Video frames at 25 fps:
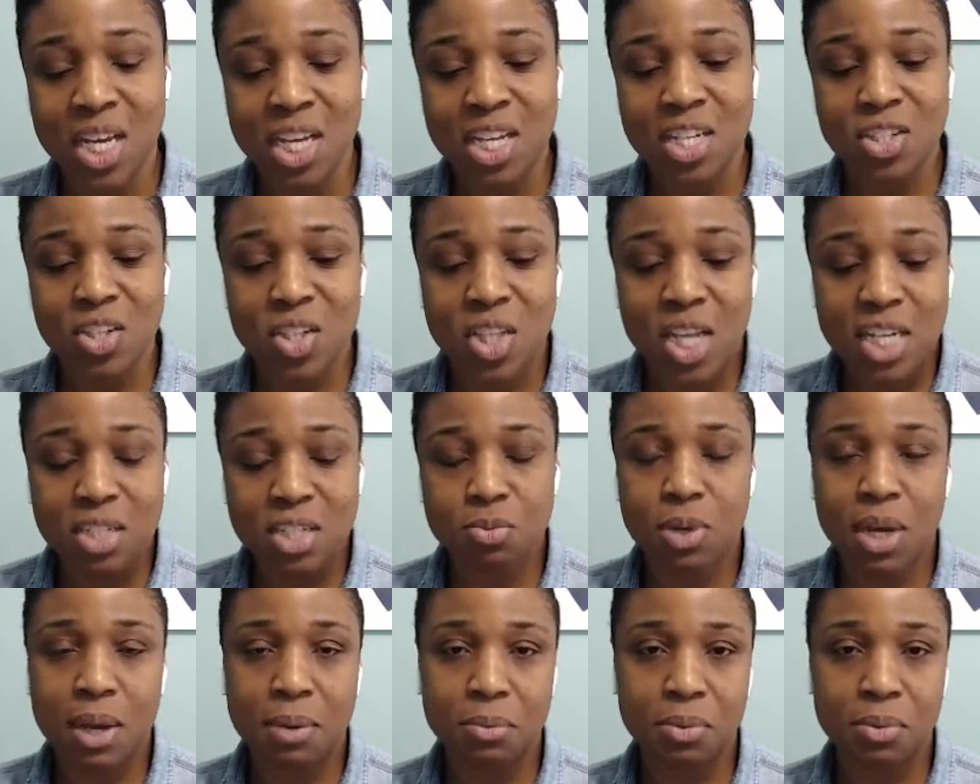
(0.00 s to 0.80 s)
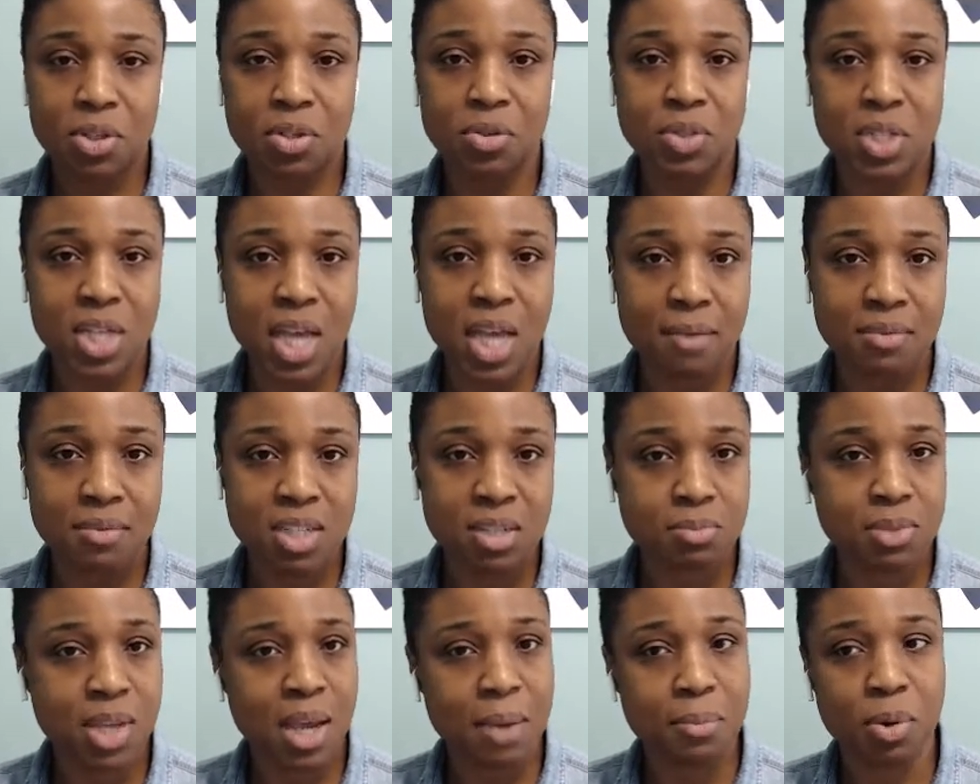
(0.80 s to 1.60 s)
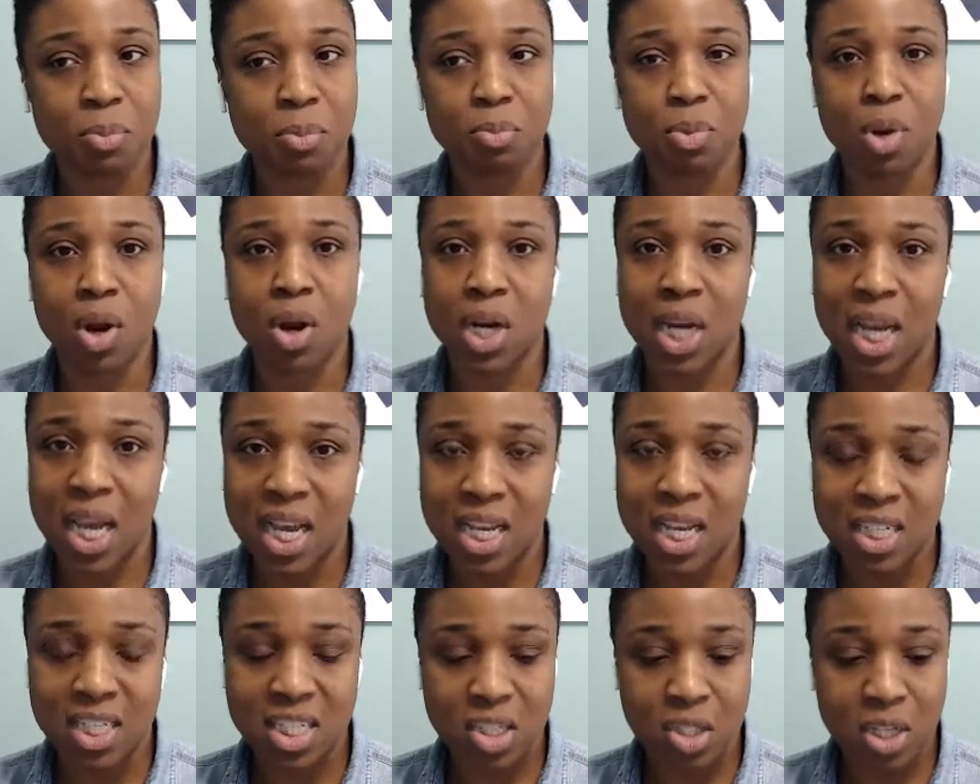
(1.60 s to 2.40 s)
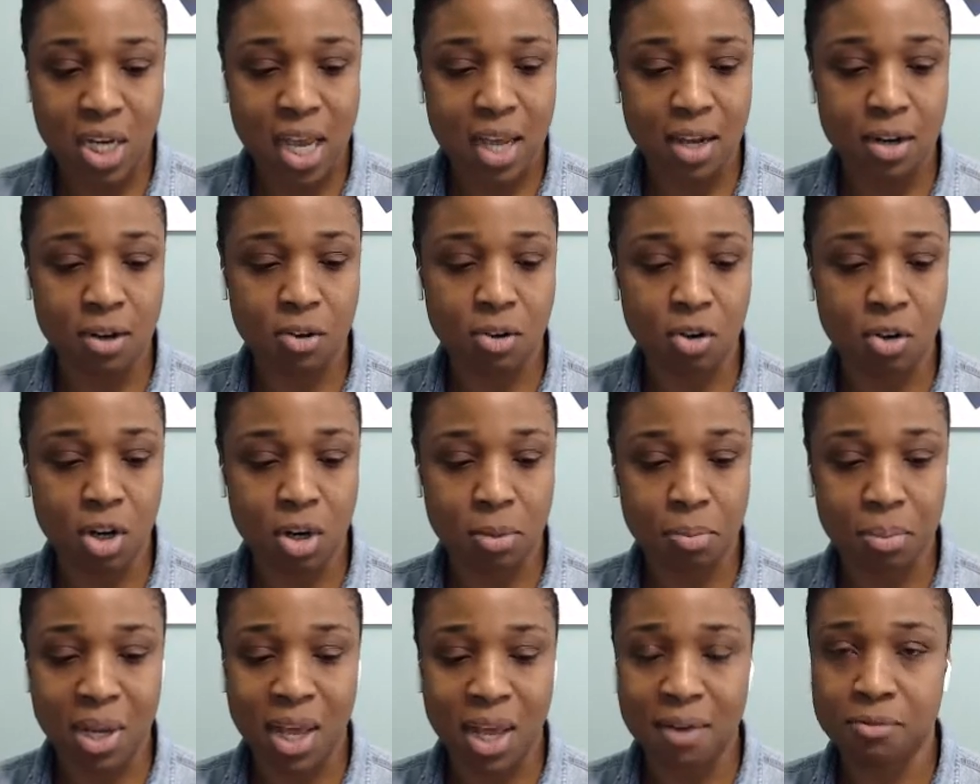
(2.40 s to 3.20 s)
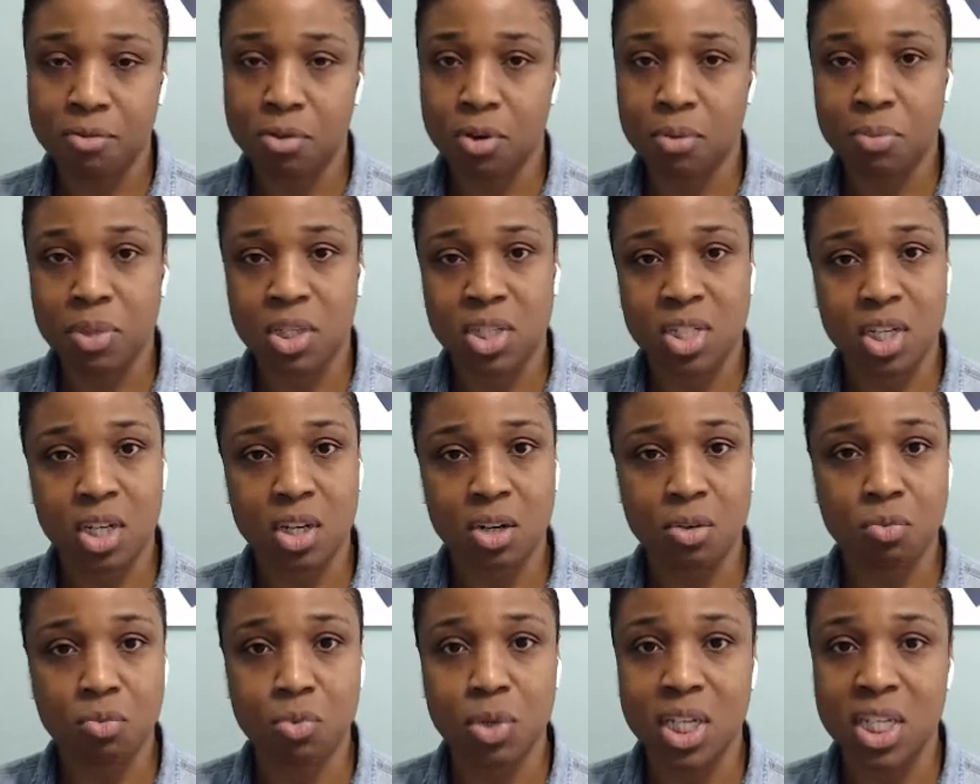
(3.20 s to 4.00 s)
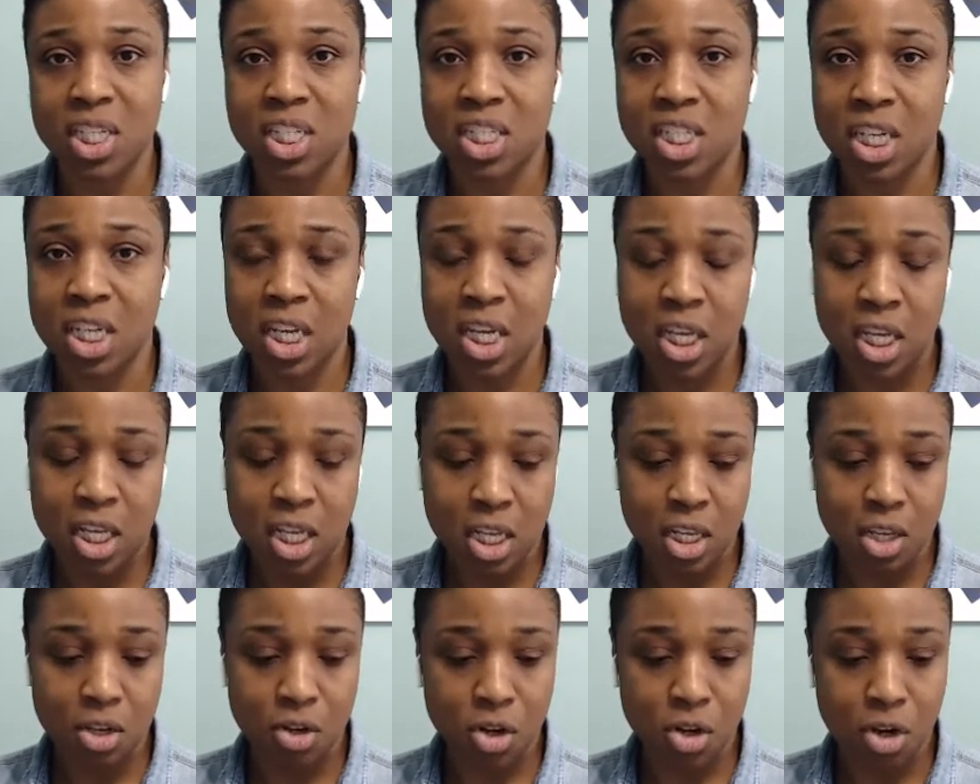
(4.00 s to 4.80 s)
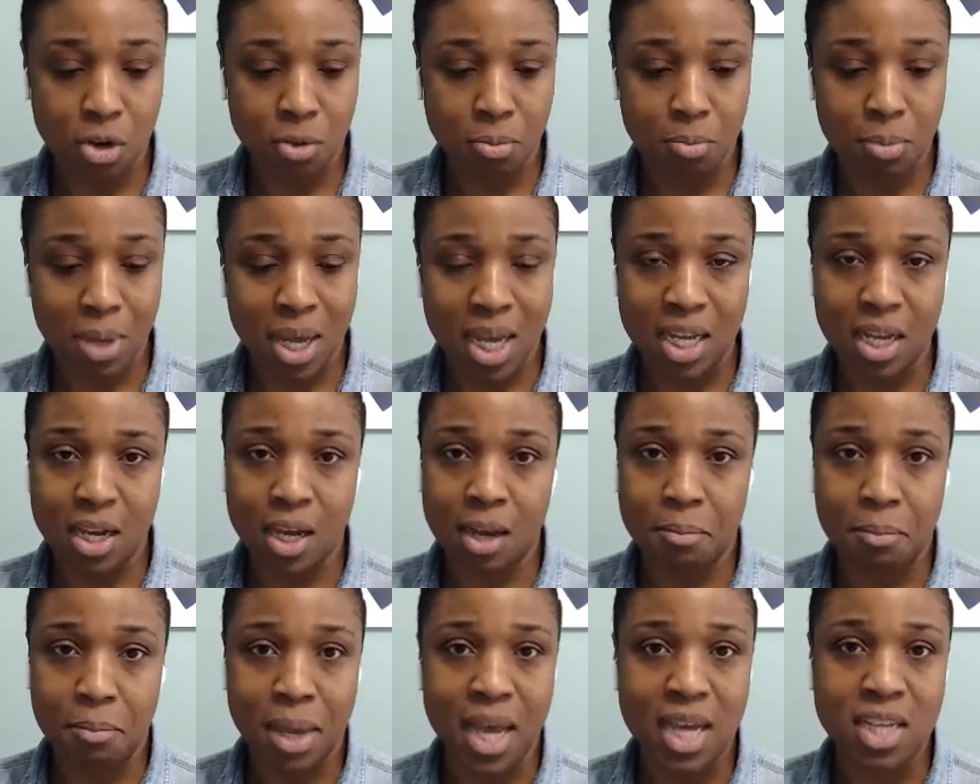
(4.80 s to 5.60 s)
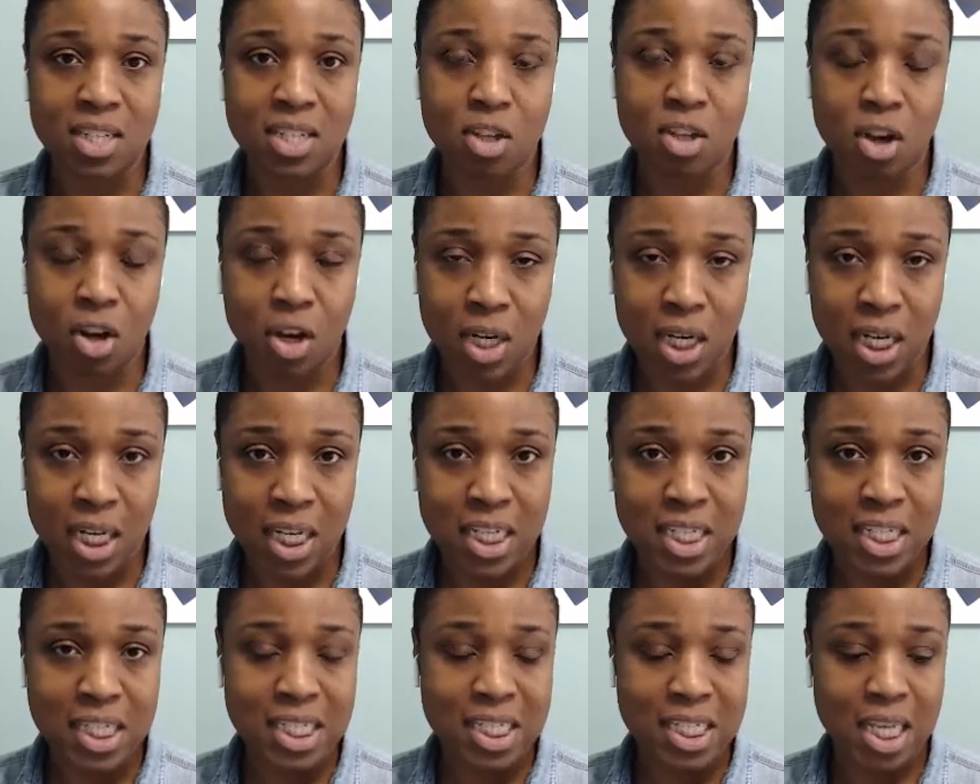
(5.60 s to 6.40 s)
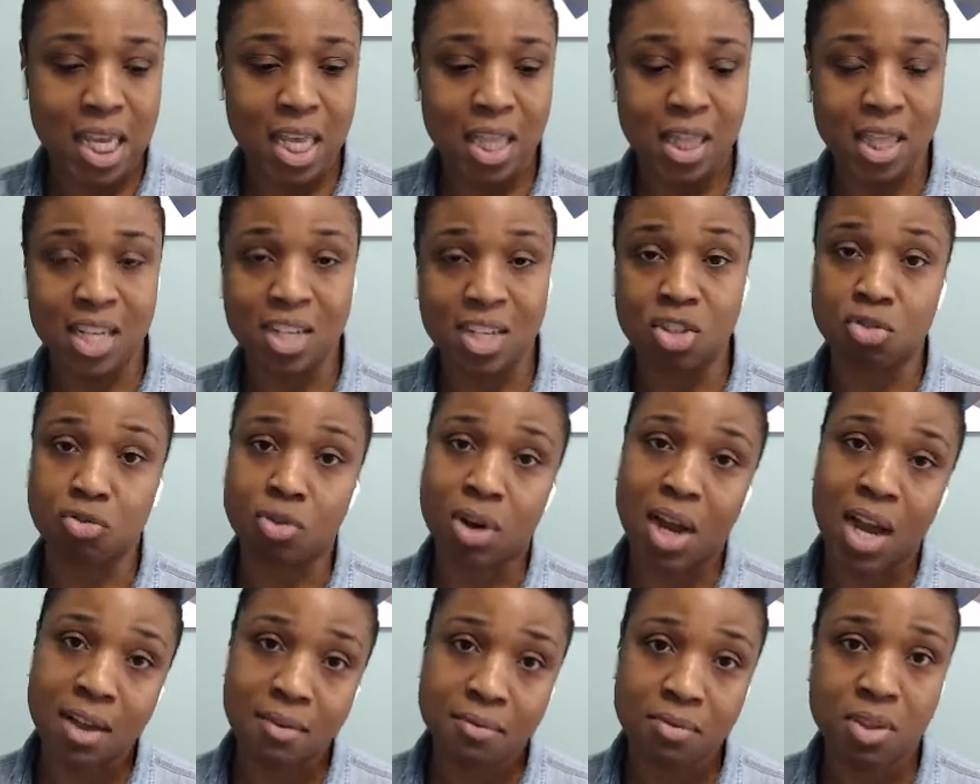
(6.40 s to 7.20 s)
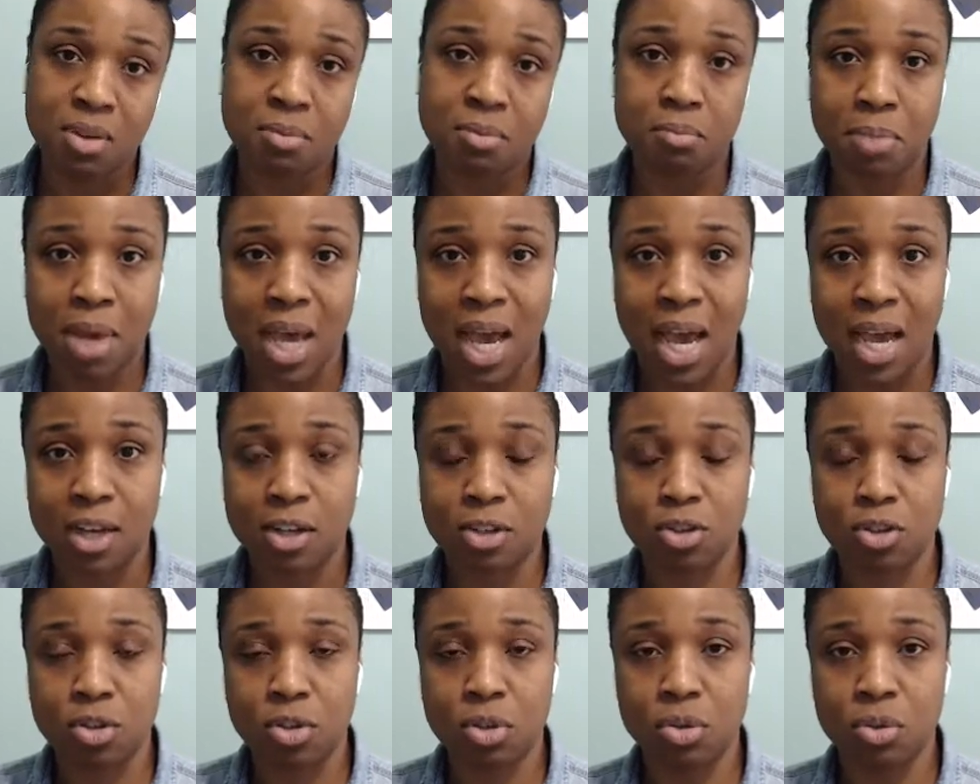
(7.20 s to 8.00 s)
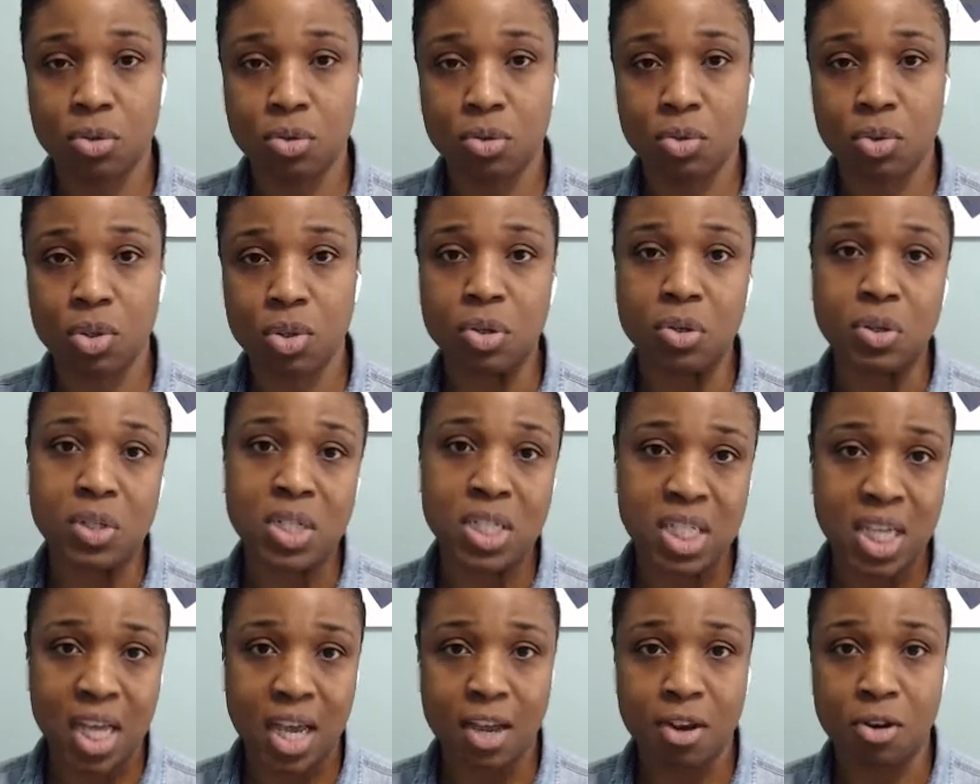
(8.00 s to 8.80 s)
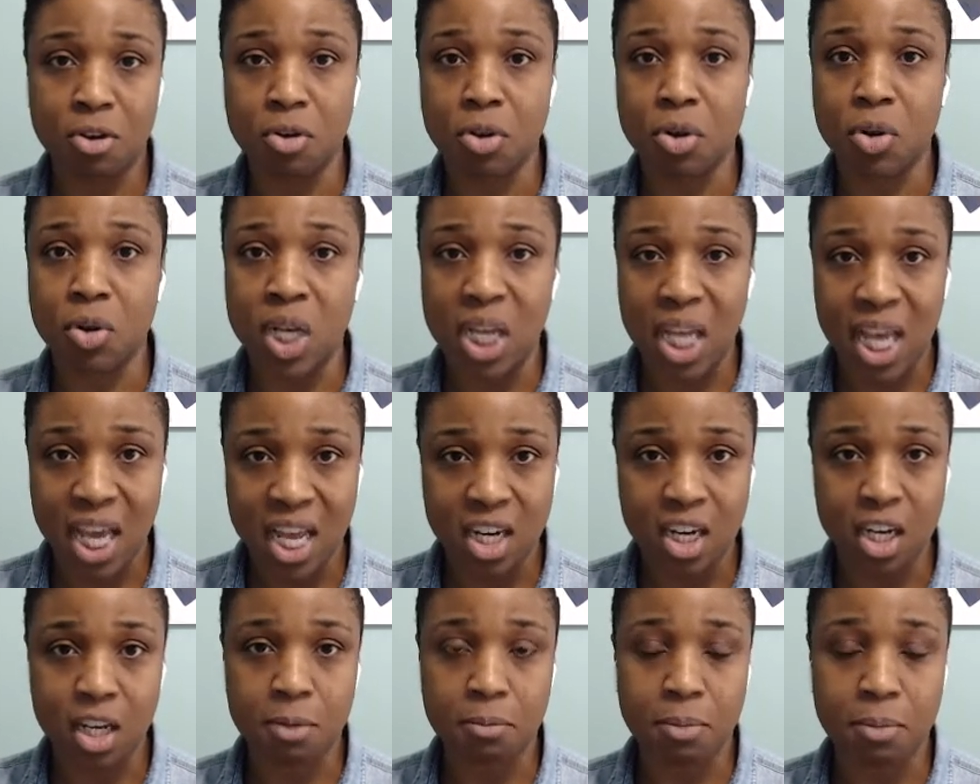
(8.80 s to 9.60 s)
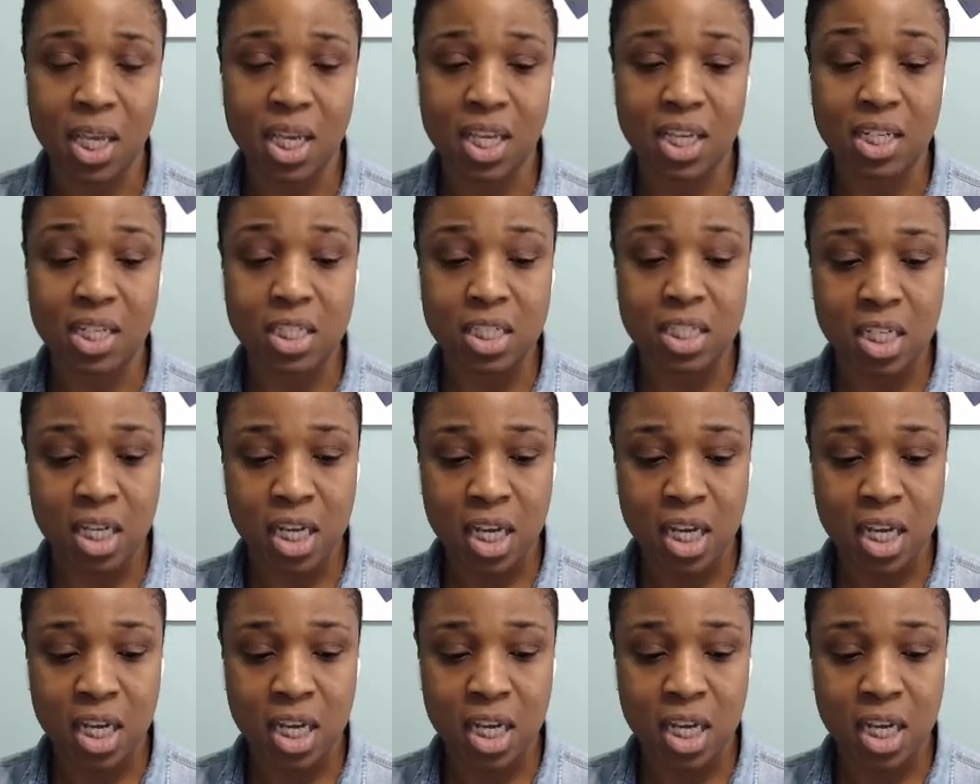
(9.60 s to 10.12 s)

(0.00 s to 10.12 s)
So that's what I would do, is have some type of broadcast channel on a platform that's going to reach, a mass audience, and then drive them back to your site or your landing page